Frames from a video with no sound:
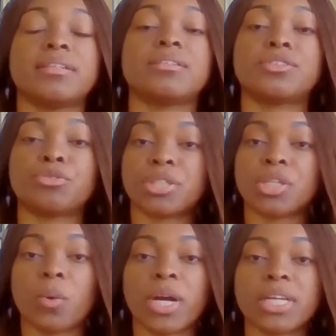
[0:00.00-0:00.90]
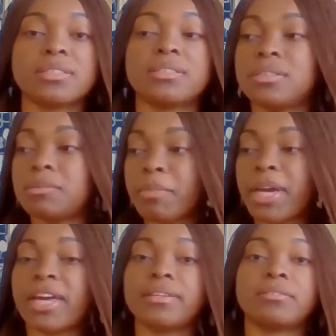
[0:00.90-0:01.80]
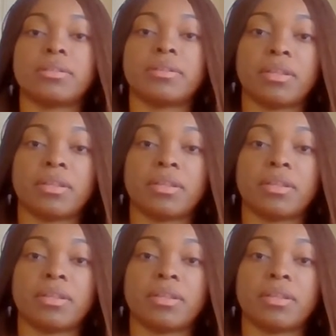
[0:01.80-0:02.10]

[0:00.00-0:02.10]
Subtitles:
is the request, the demand,